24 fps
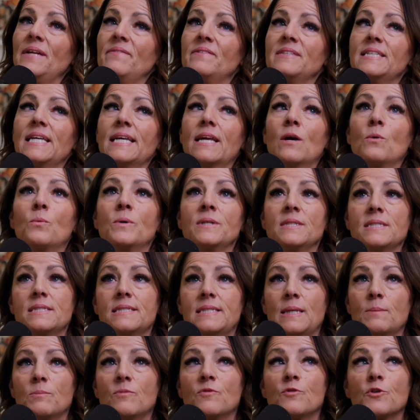even take it one
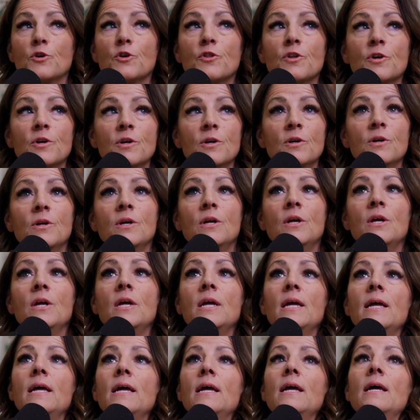step further.
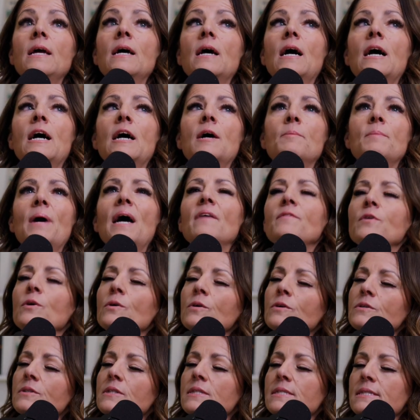Have you
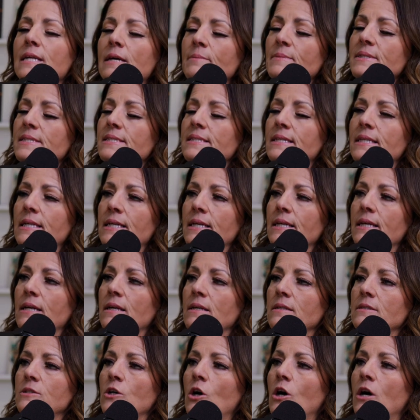heard the Simon Sinek
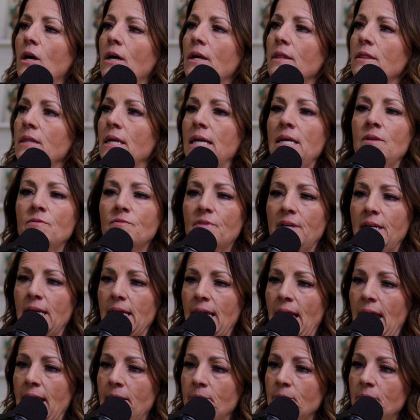talk, The
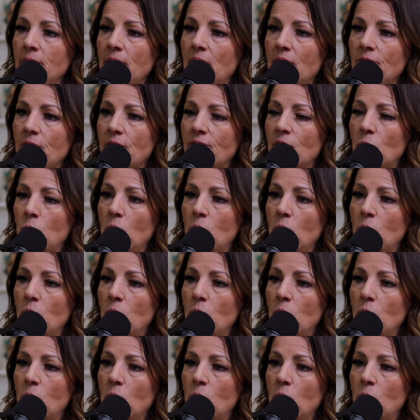Infinite Game? Have you ever